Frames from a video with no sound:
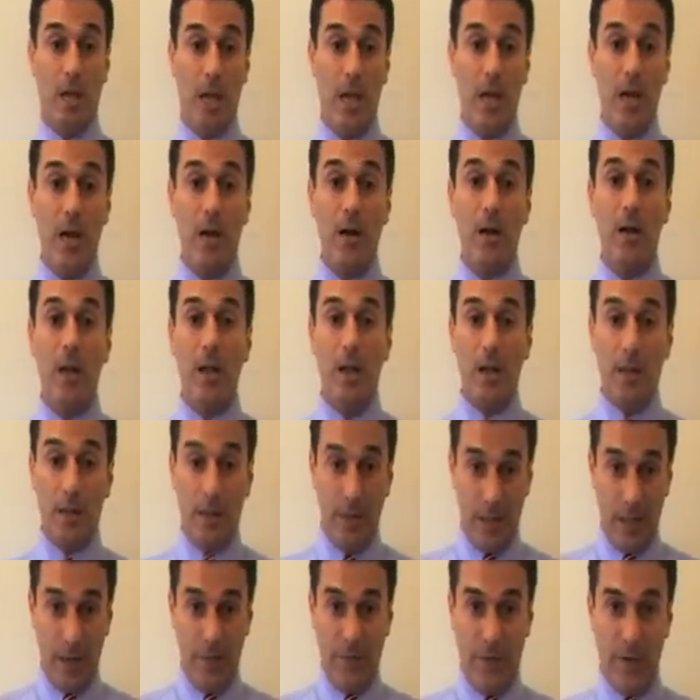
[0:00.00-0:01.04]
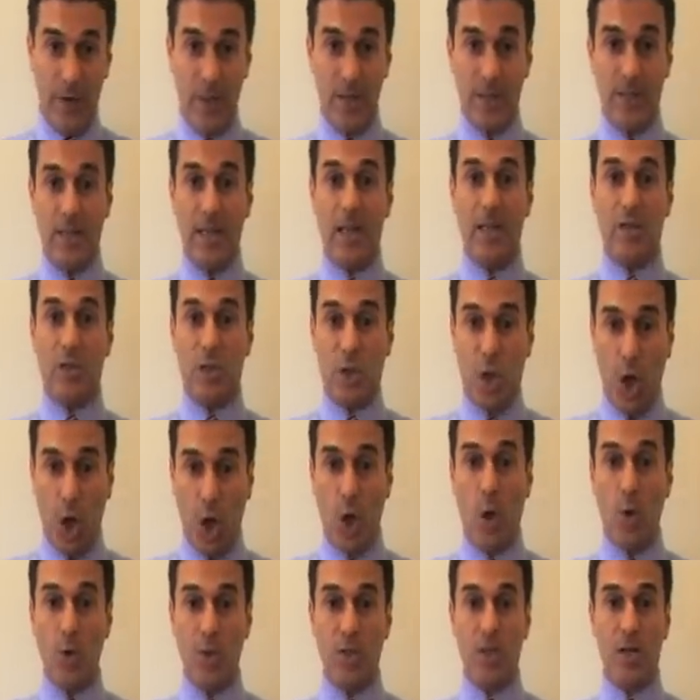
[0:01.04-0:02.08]
Here, the difference is
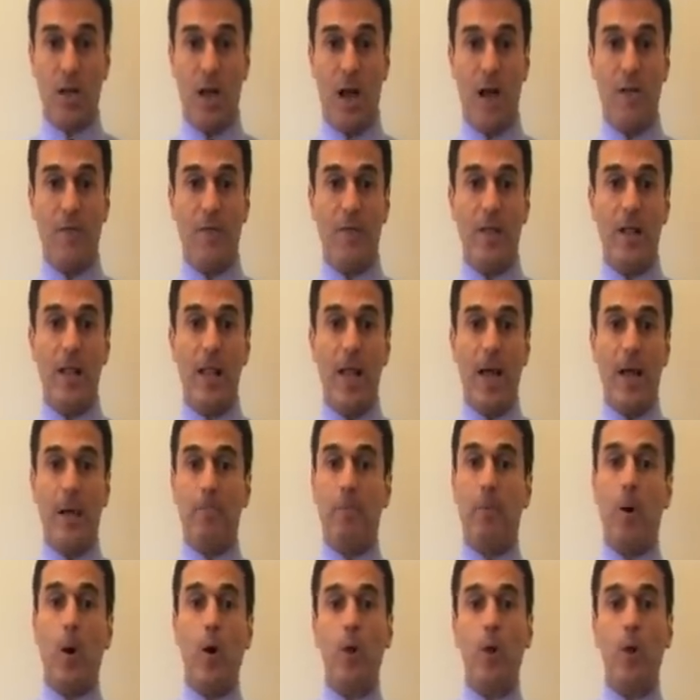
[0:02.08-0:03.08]
close enough and